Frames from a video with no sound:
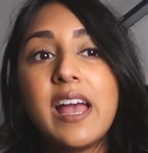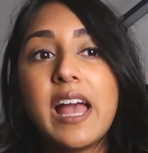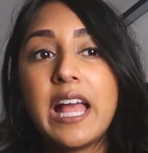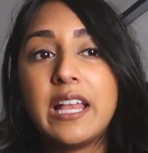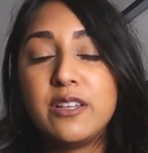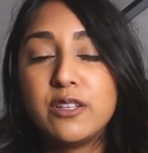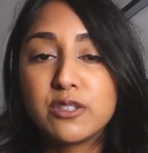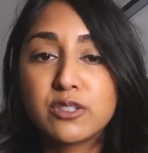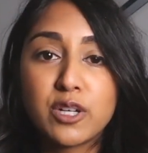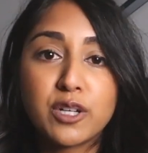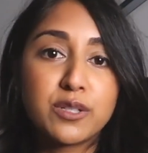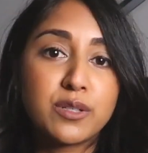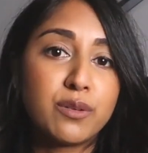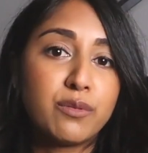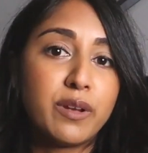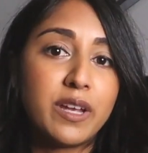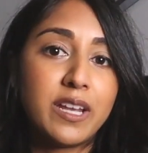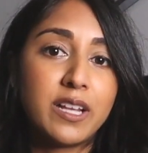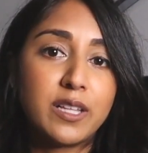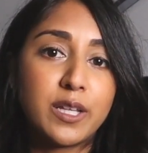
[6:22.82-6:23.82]
and you'll start to
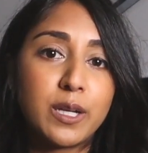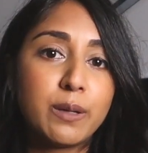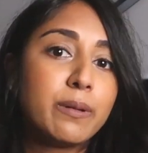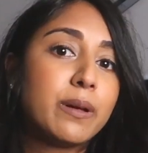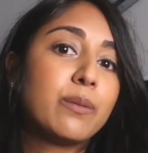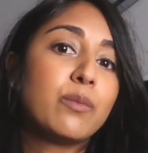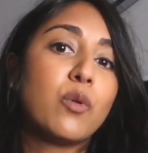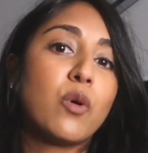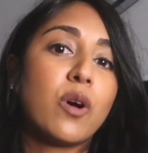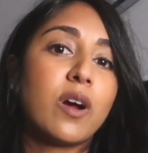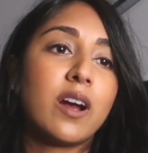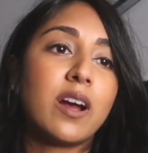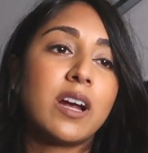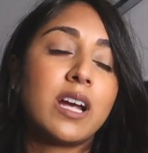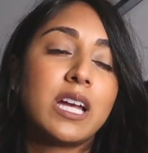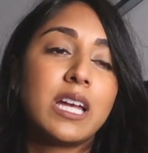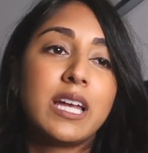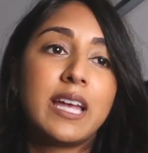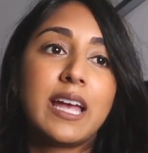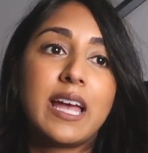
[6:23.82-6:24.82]
read a little bit
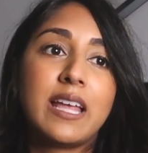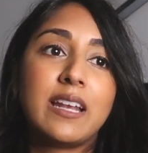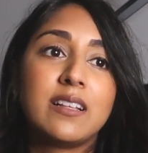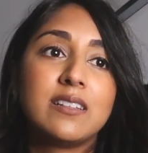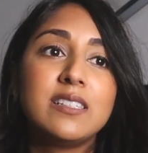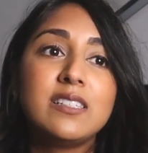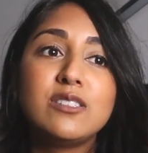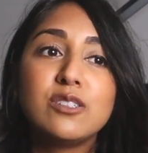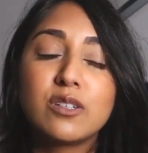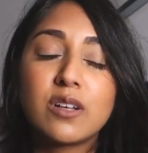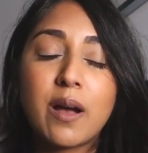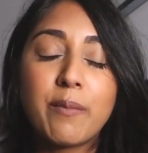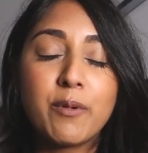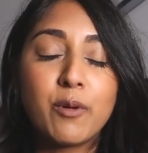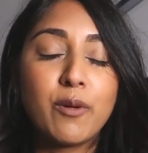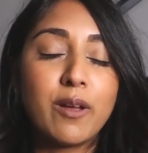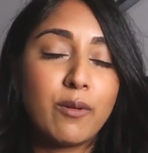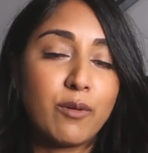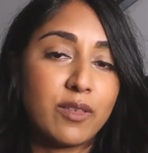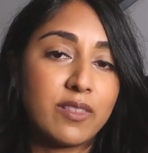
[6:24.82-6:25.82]
more, and at least you'll come
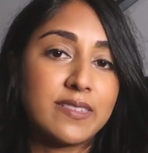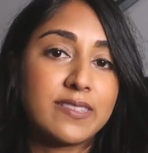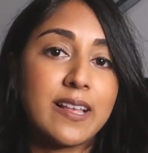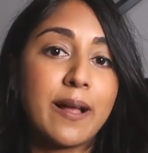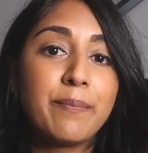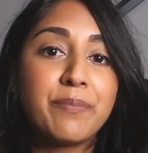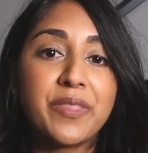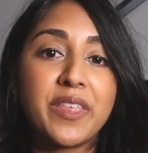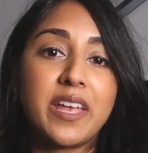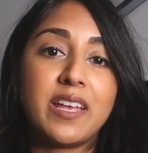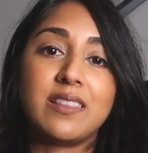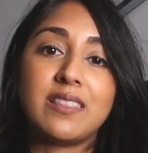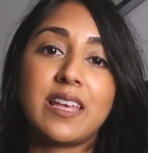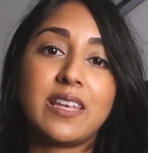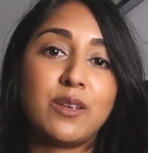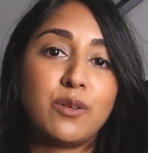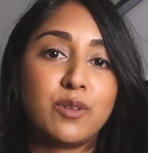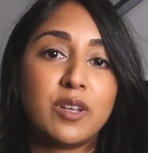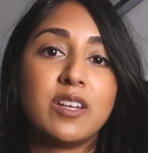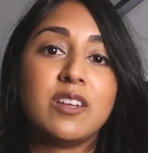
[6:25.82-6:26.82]
away with something that
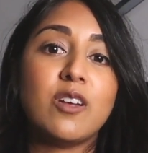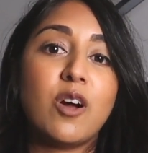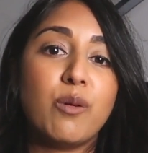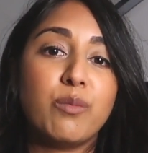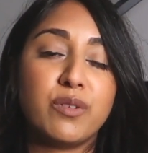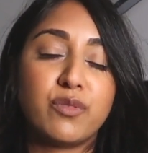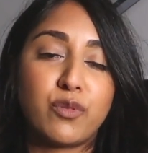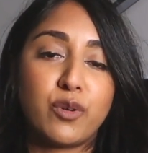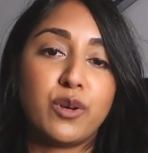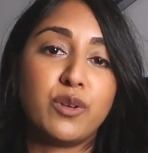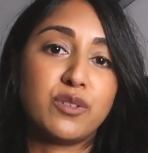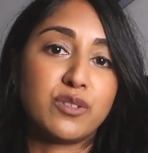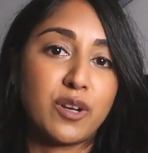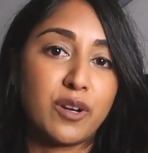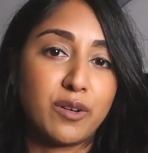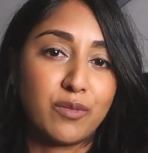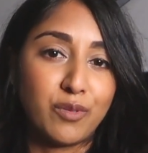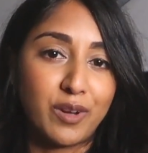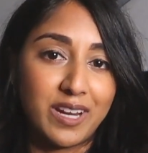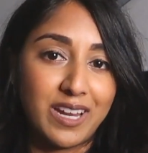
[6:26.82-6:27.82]
you didn't know before you
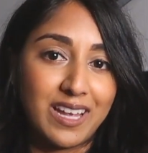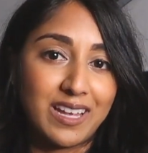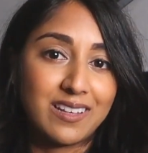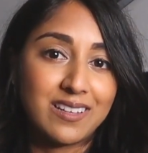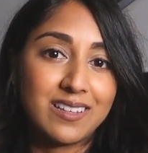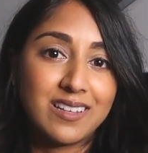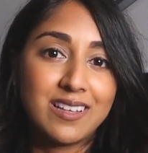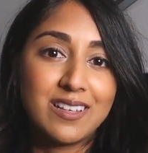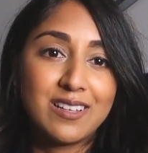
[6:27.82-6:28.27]
start reading.